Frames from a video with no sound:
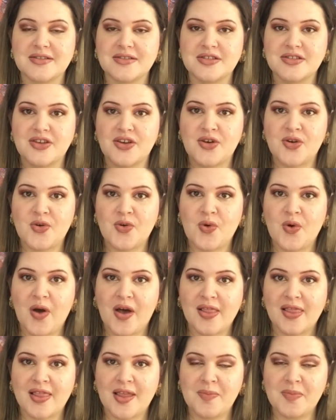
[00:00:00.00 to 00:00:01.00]
So
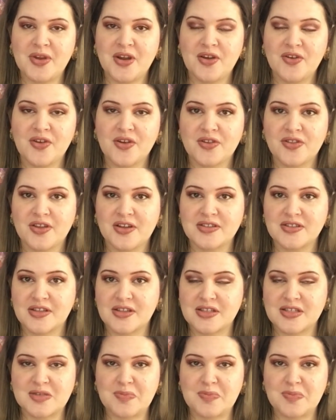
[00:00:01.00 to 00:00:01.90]
let me know your thoughts of this